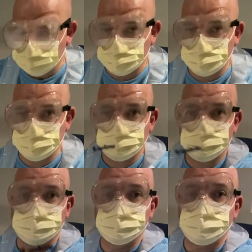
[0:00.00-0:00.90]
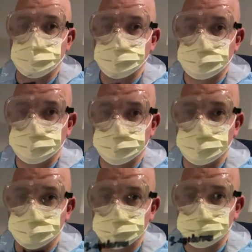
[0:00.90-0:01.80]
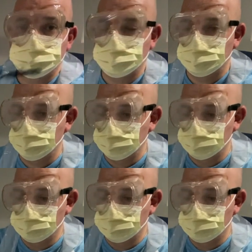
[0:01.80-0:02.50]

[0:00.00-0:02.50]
my S. epidermis slide.